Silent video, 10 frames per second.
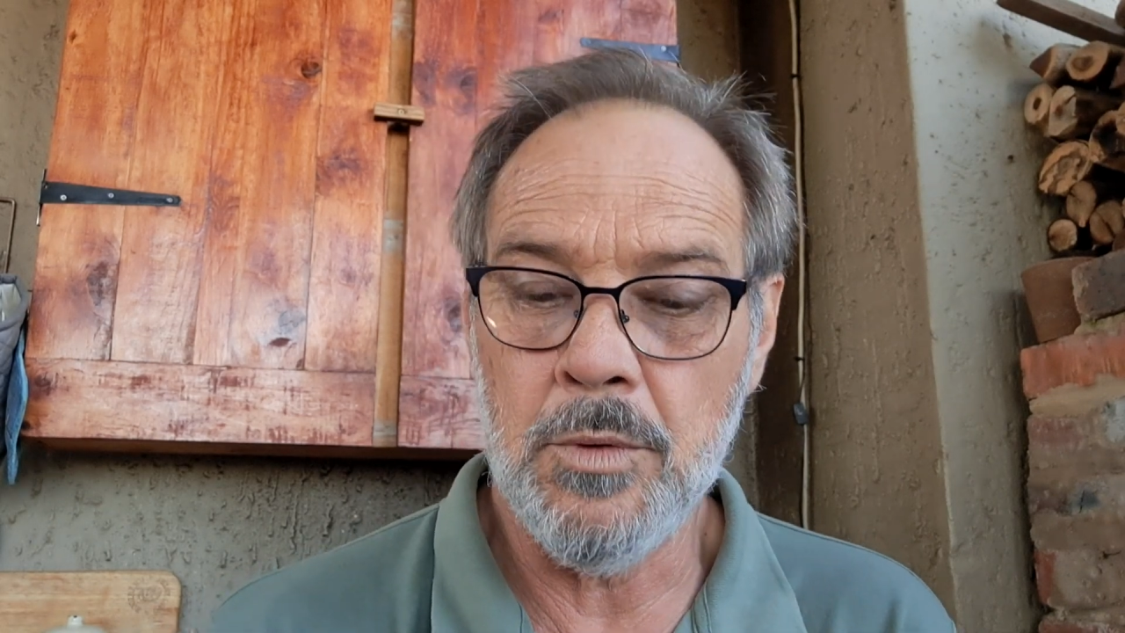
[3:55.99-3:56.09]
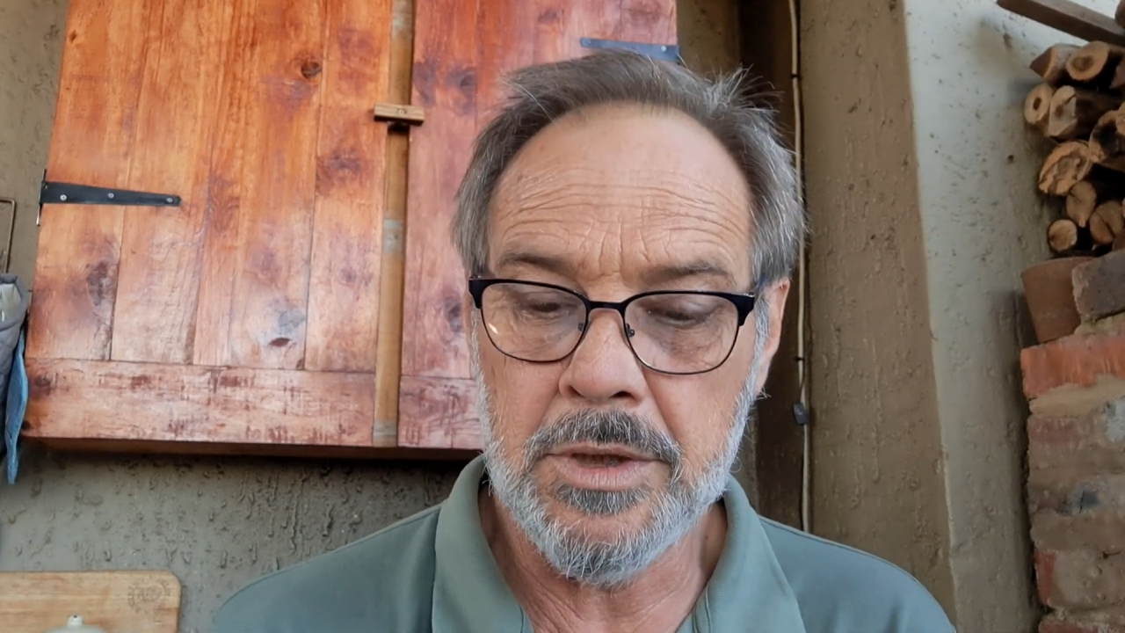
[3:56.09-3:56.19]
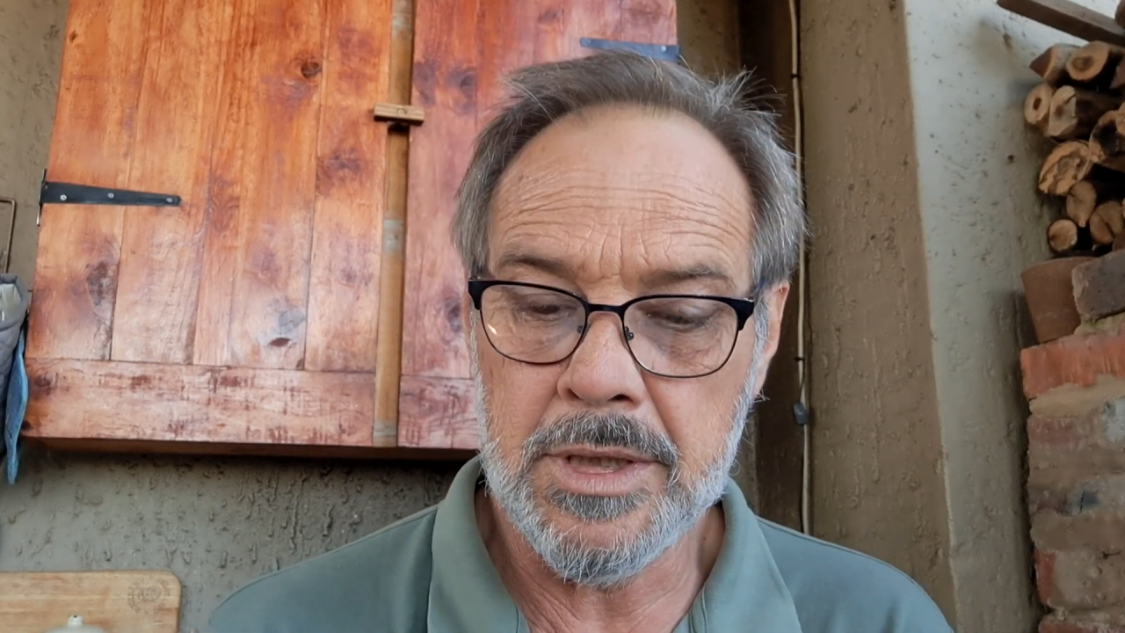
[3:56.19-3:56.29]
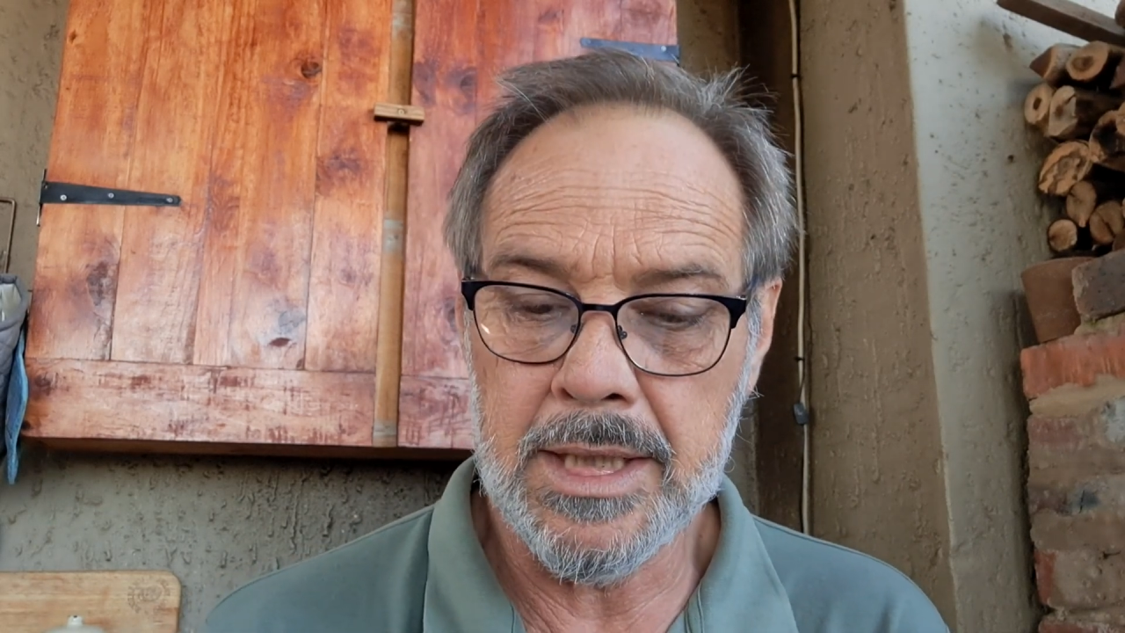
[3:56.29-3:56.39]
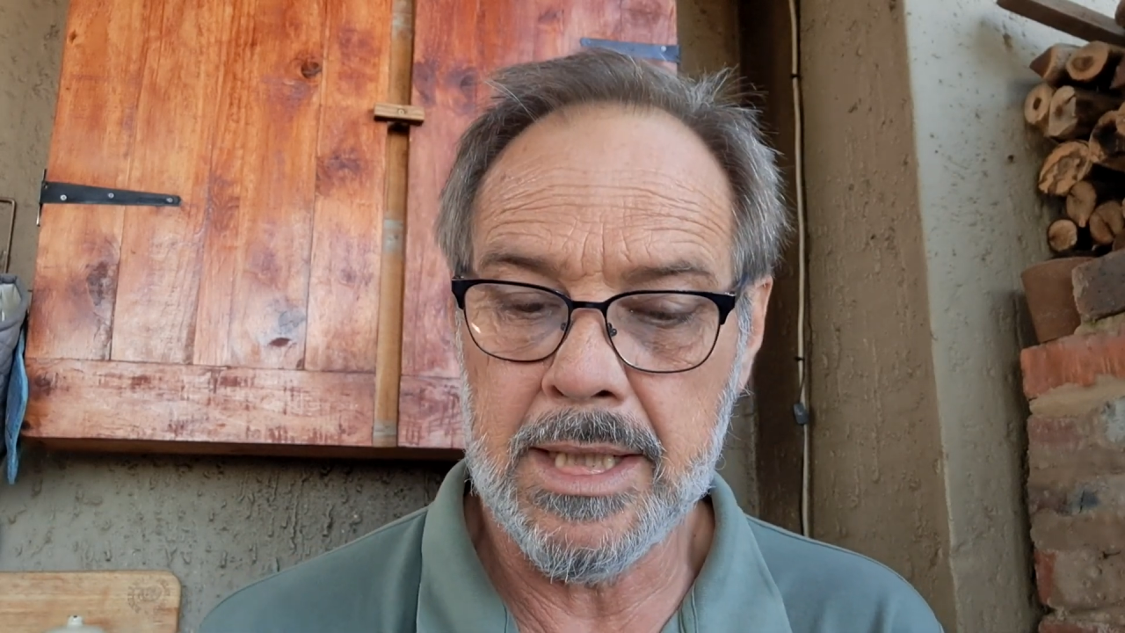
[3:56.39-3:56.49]

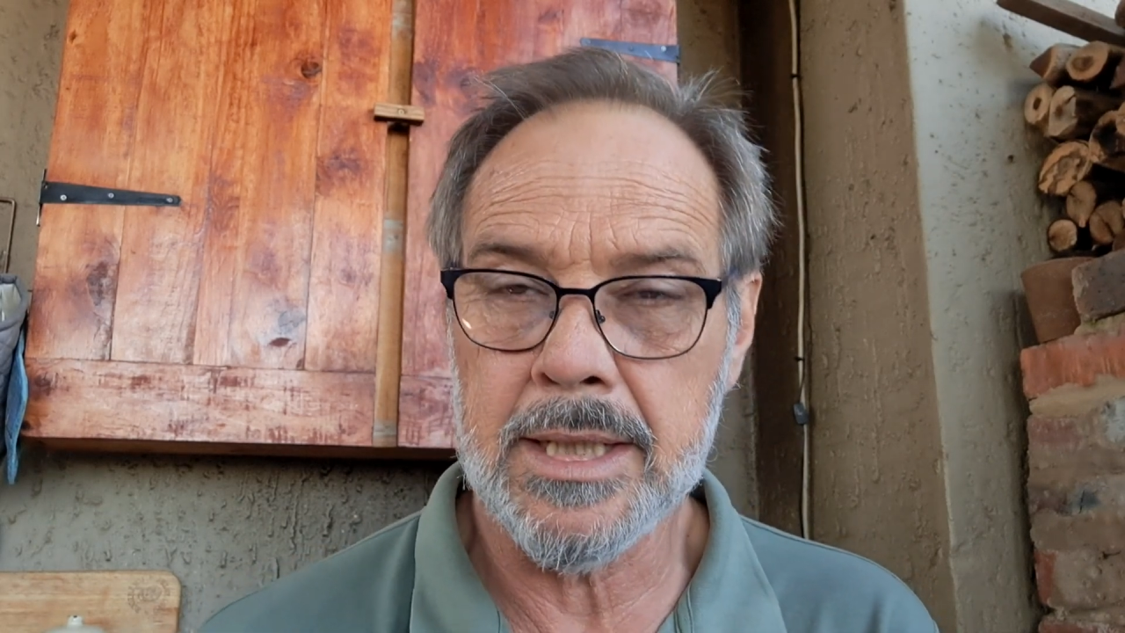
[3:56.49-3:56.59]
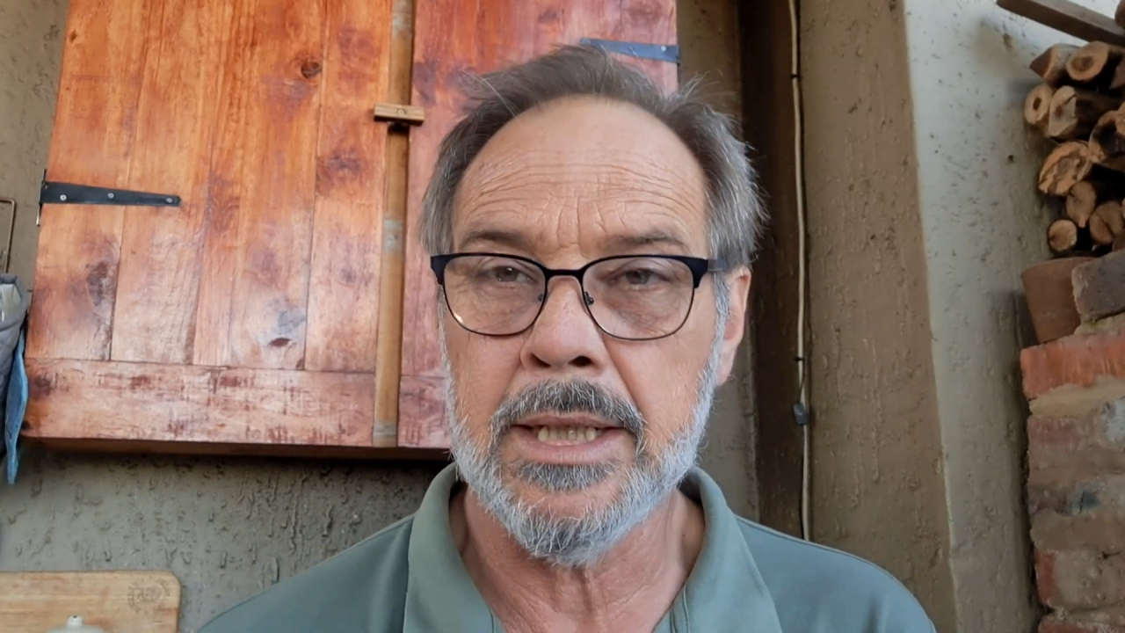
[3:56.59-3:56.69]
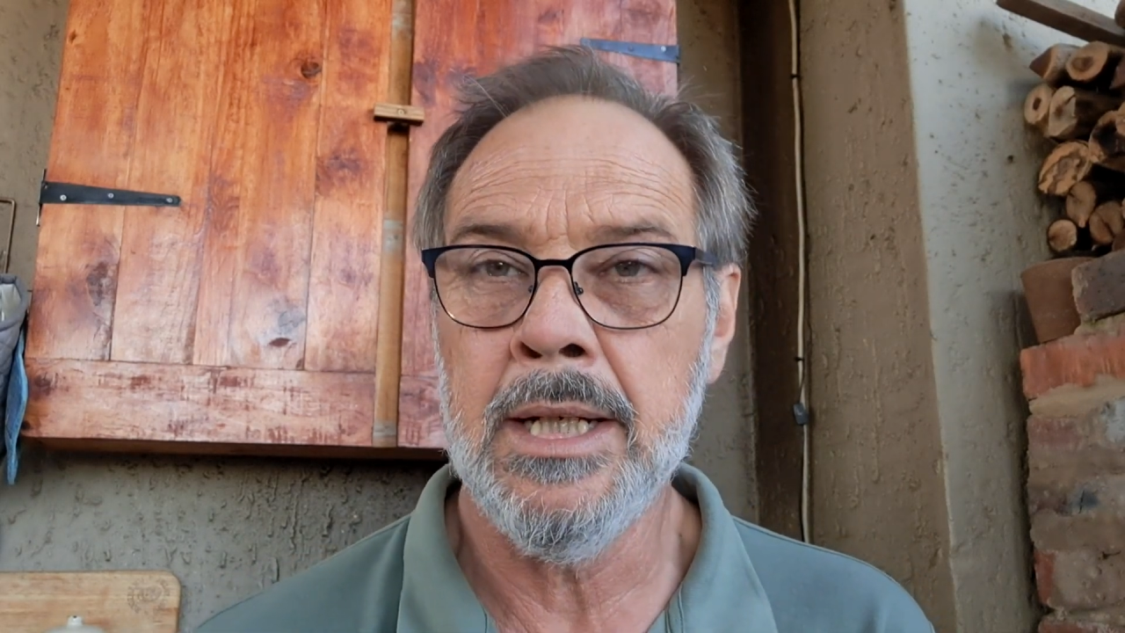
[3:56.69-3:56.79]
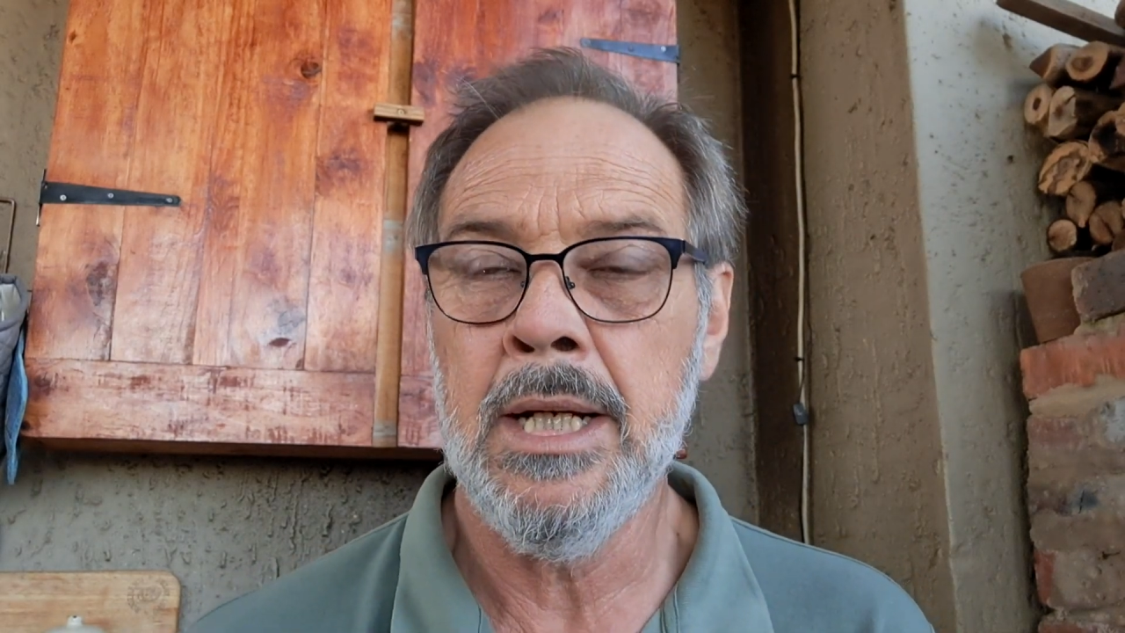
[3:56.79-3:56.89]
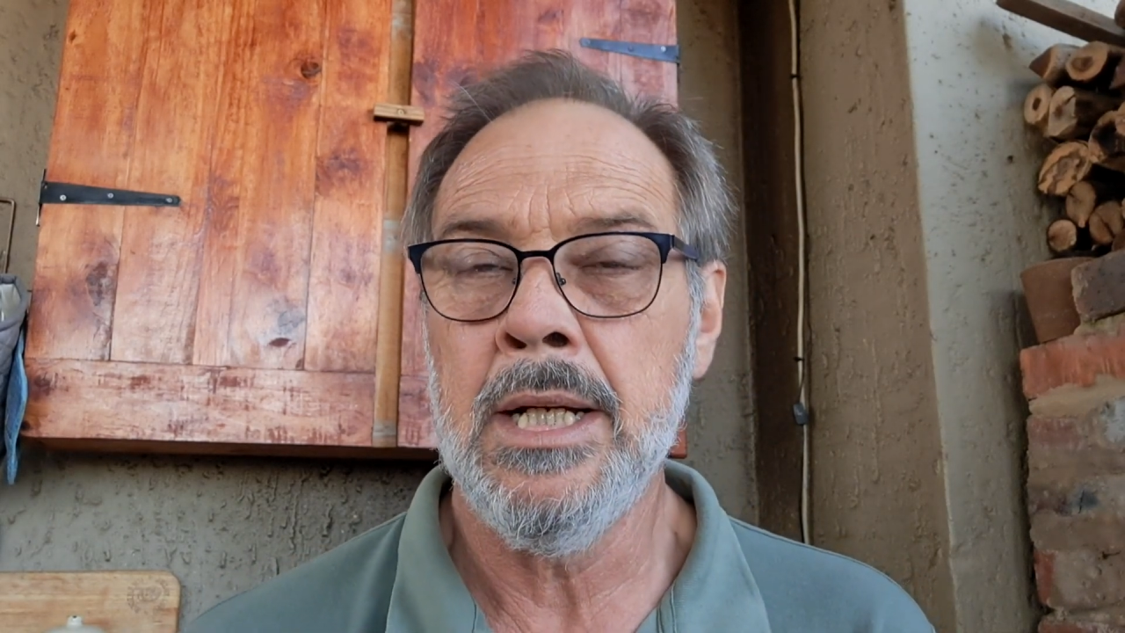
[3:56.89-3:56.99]
wound together.